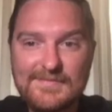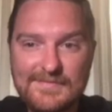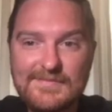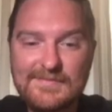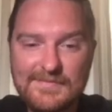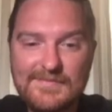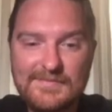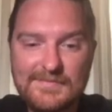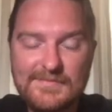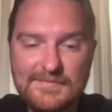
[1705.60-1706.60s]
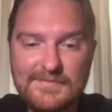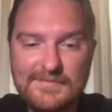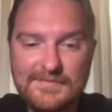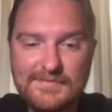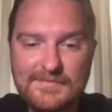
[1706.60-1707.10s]

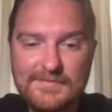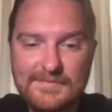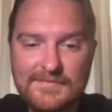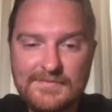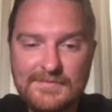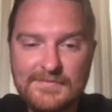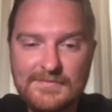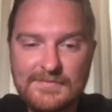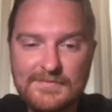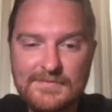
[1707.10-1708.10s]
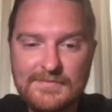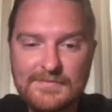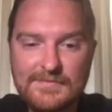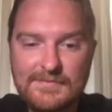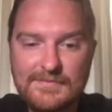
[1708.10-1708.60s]

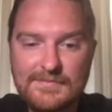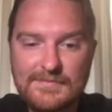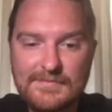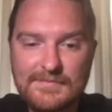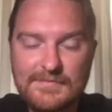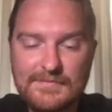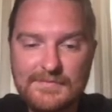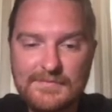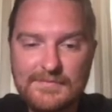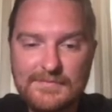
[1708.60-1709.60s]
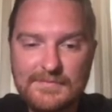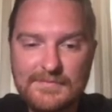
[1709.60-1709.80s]
[no speech]